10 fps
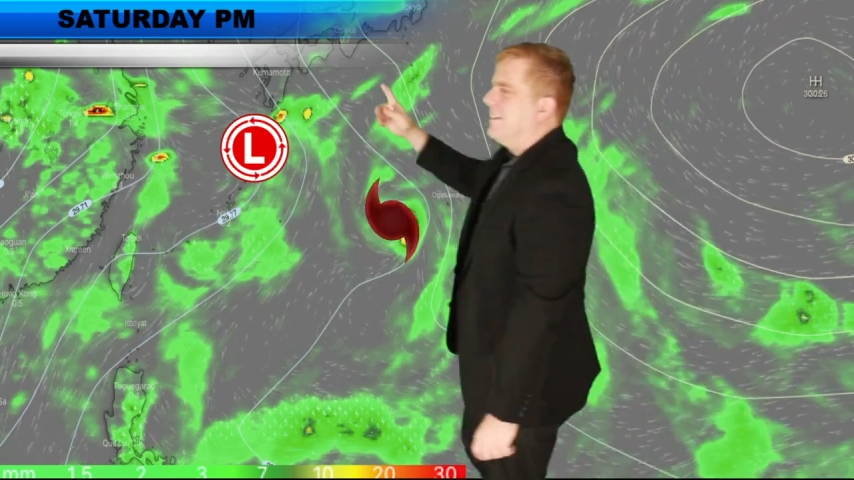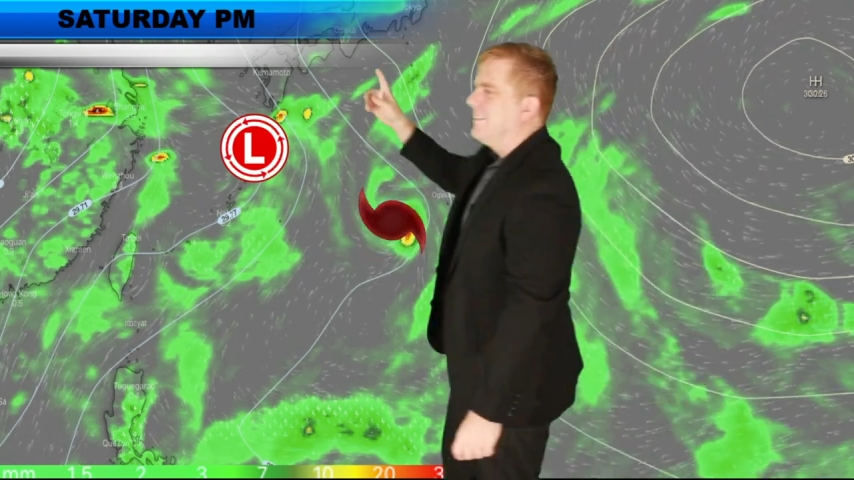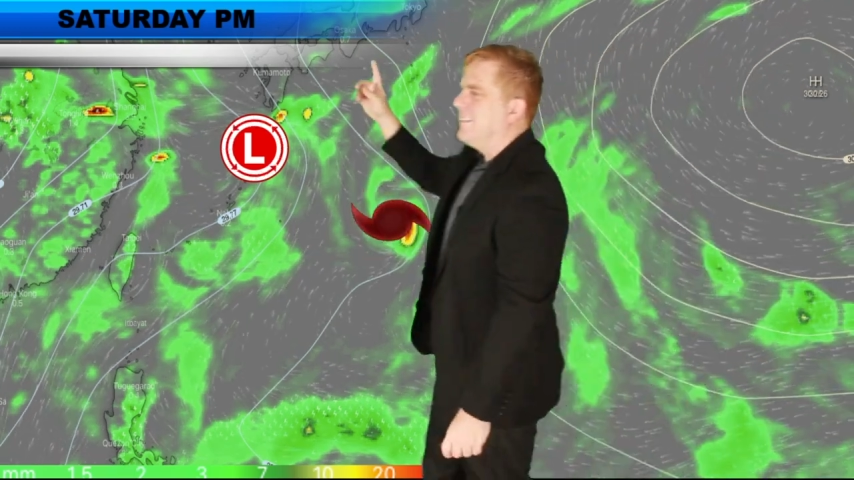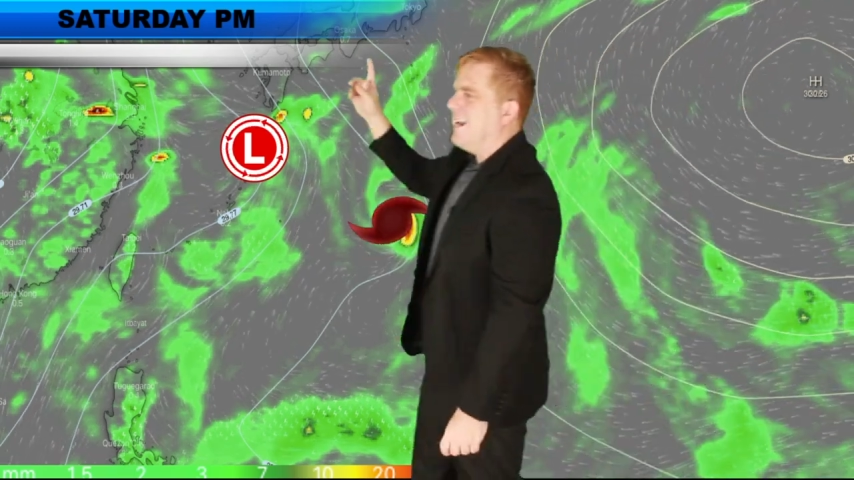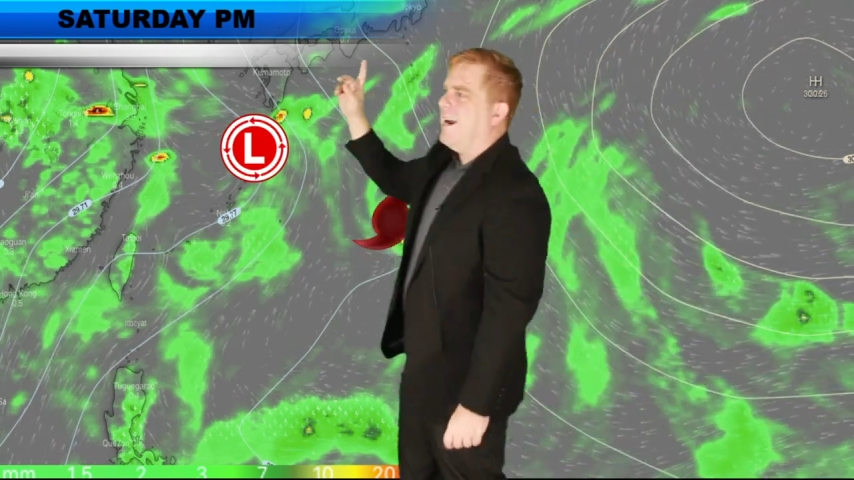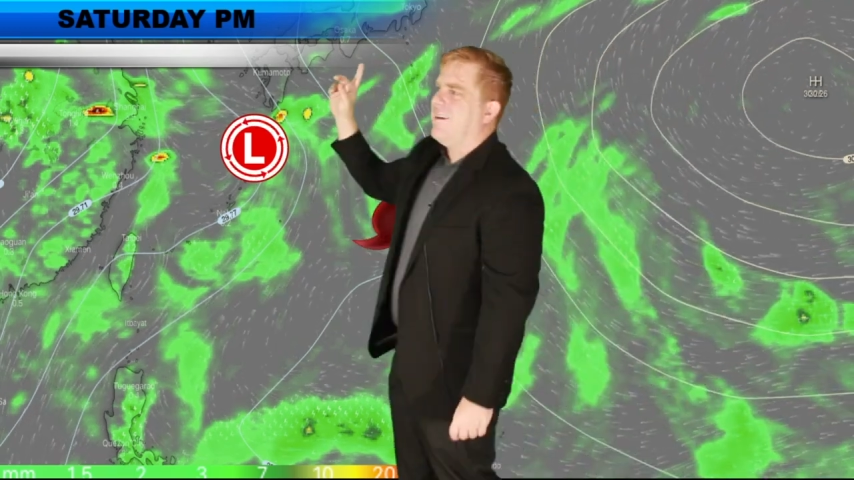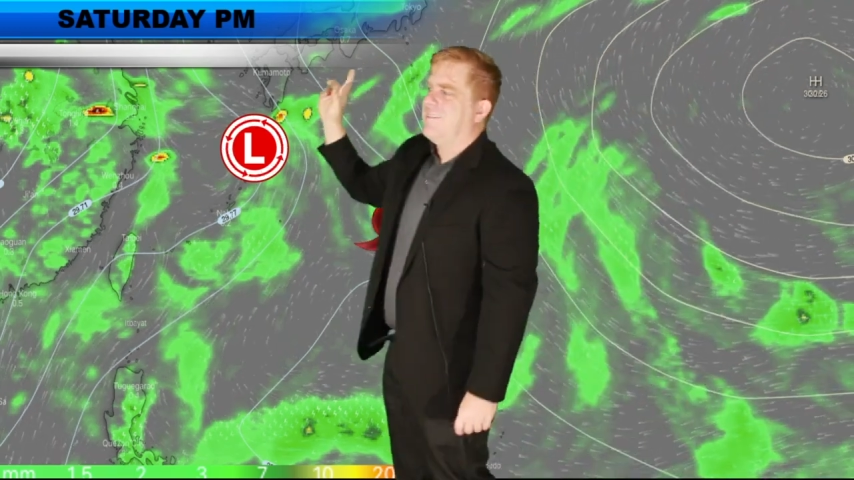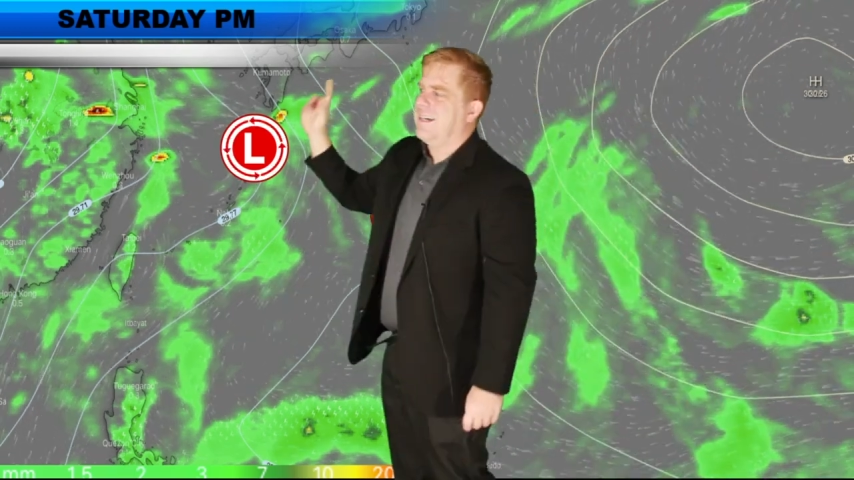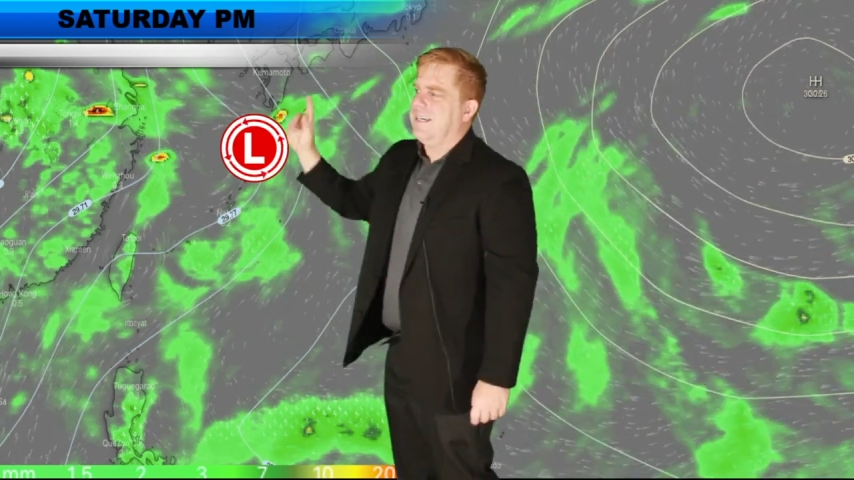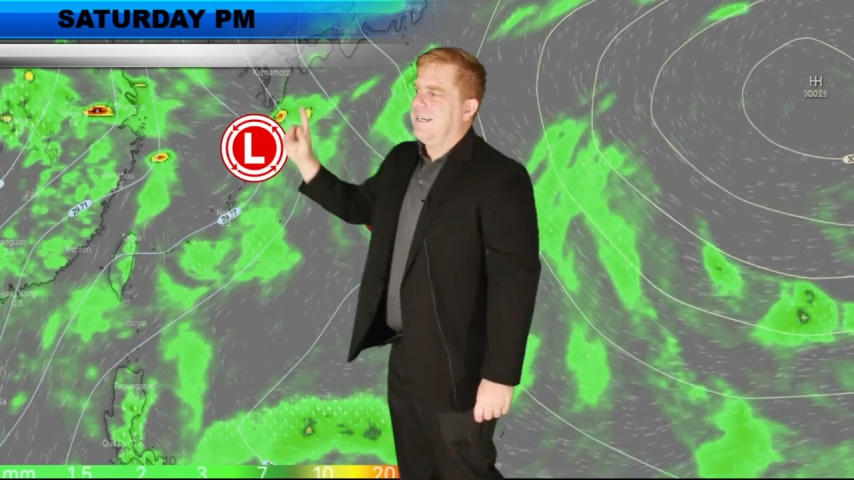
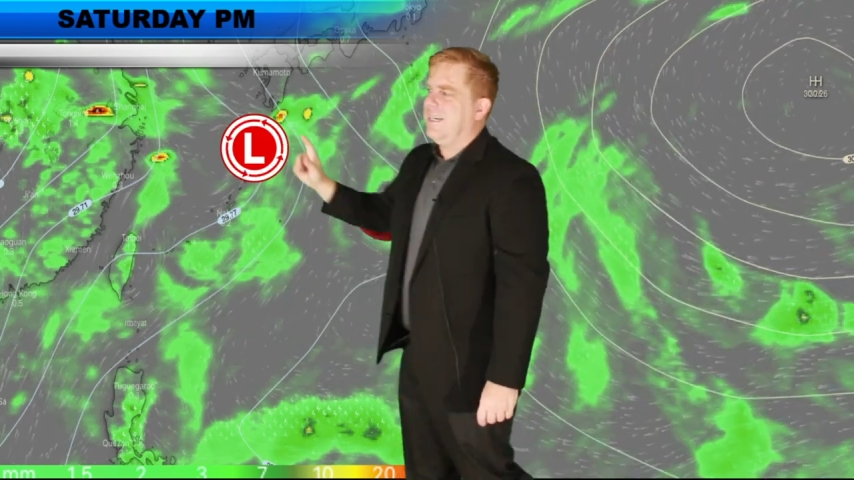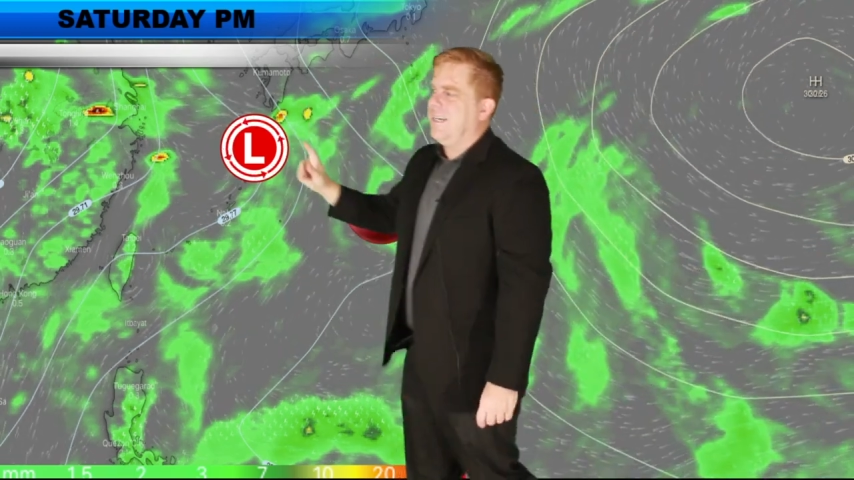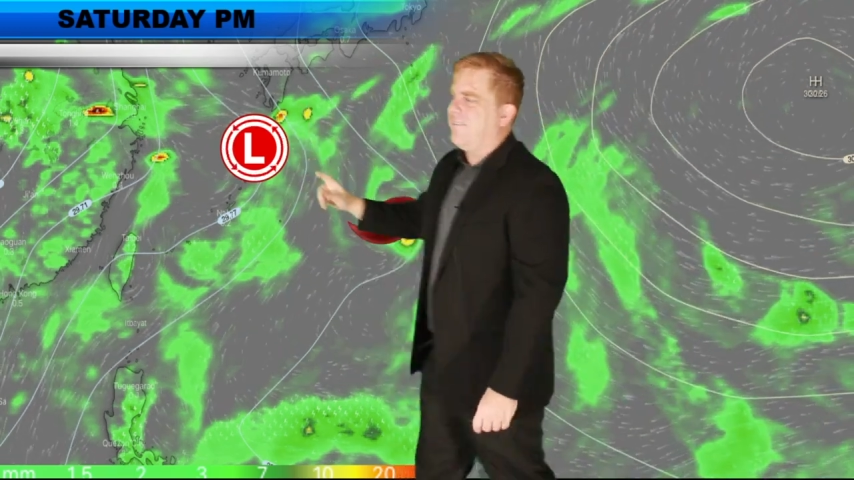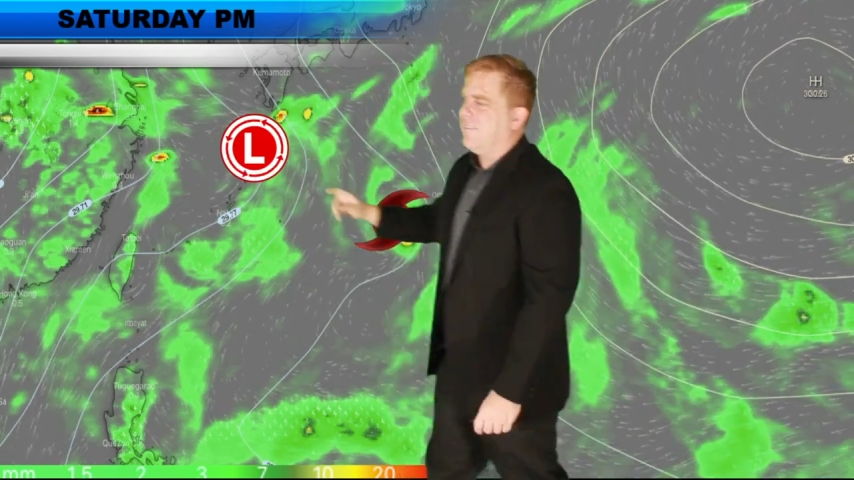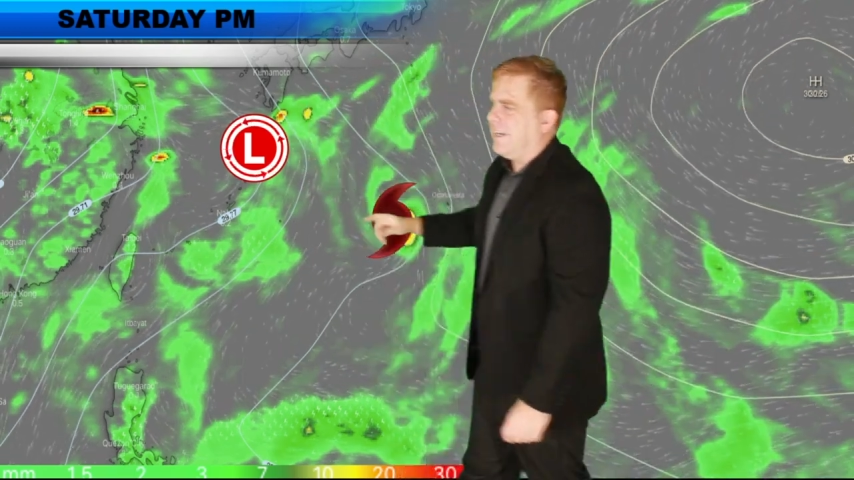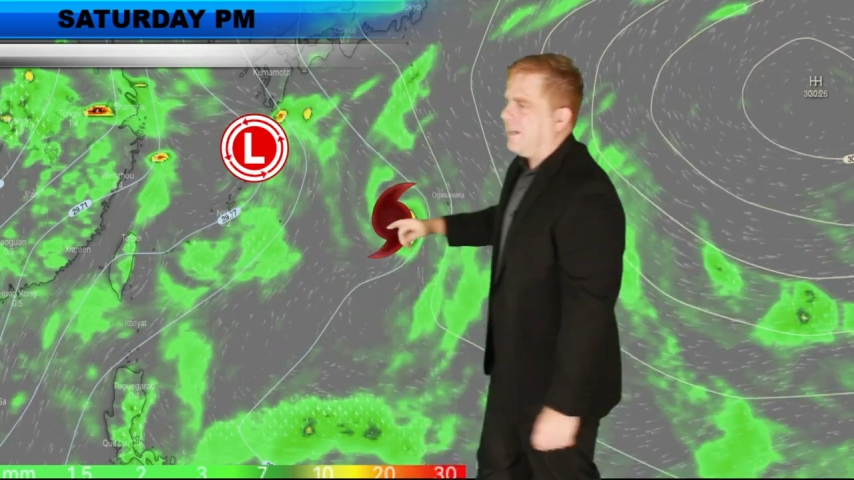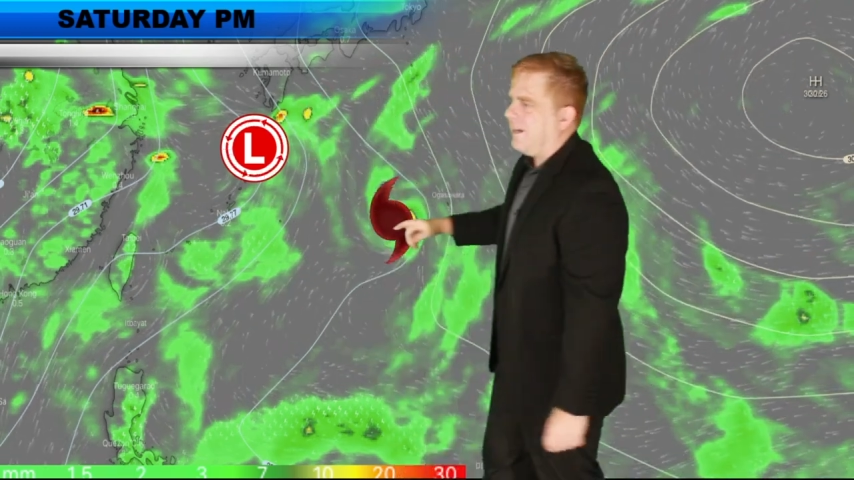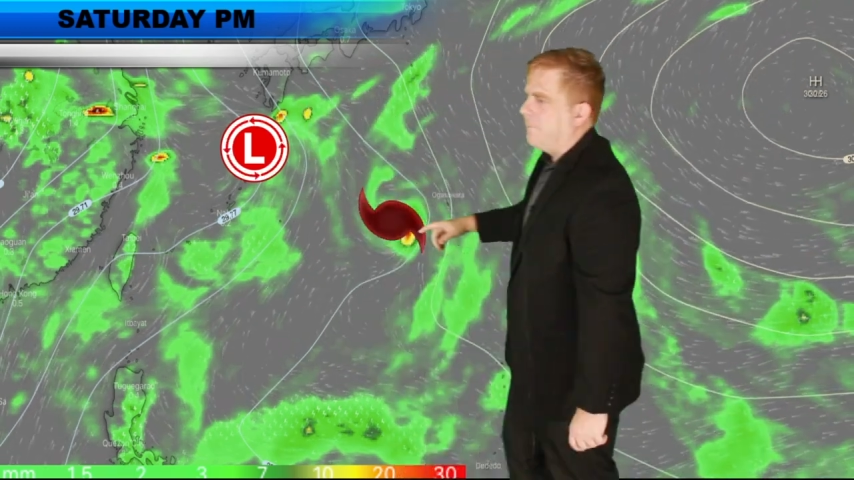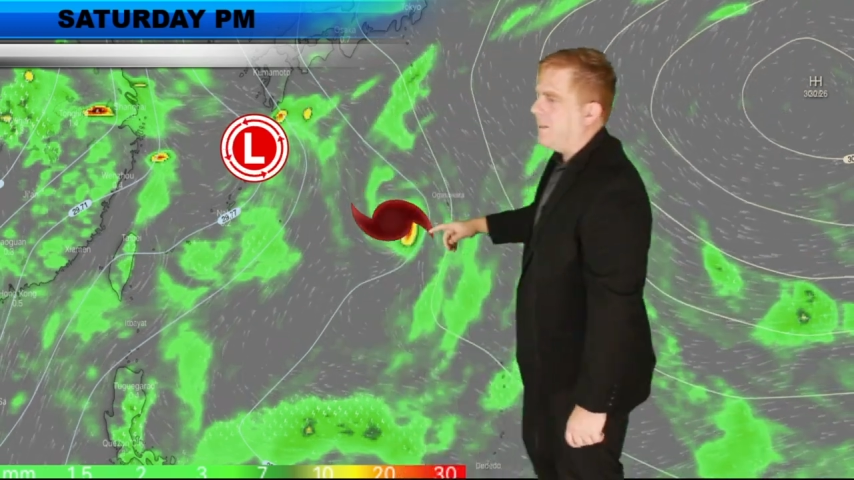Saturday evening,